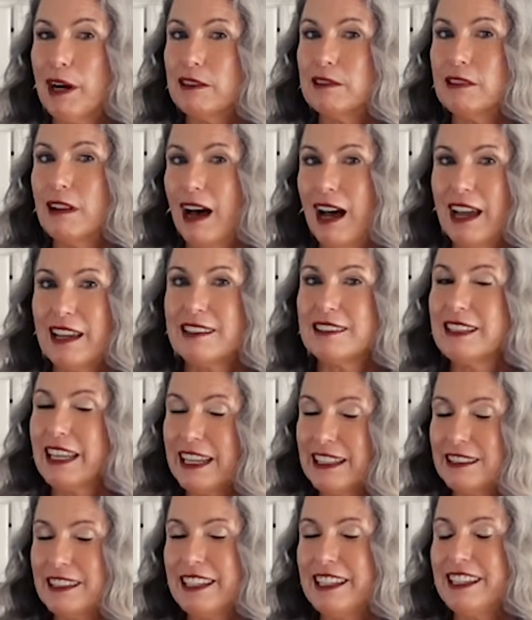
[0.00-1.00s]
a lot
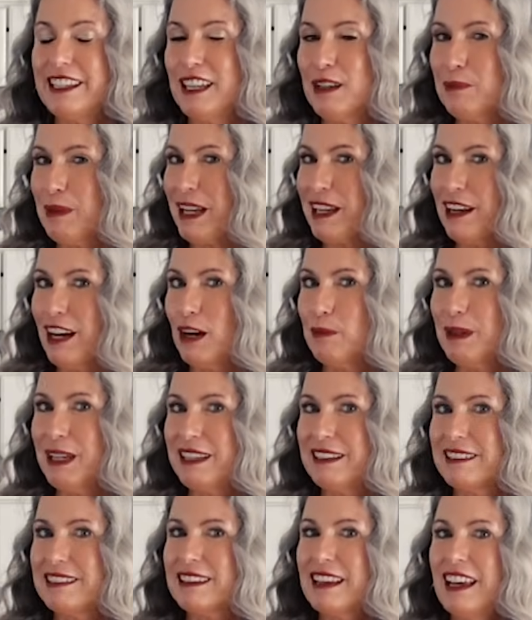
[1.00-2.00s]
lately in my
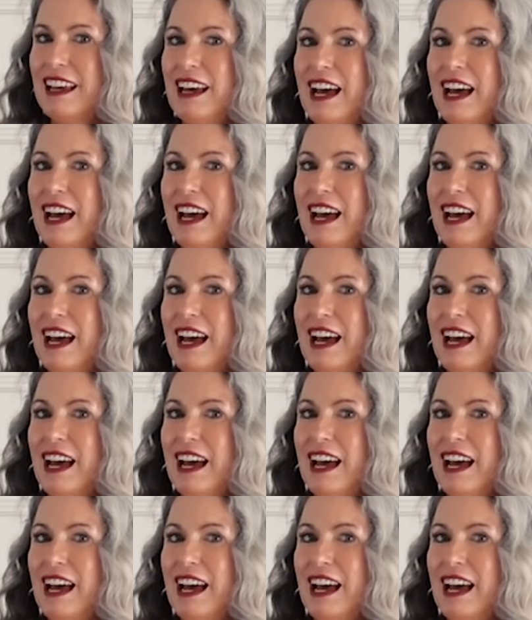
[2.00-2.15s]
comments,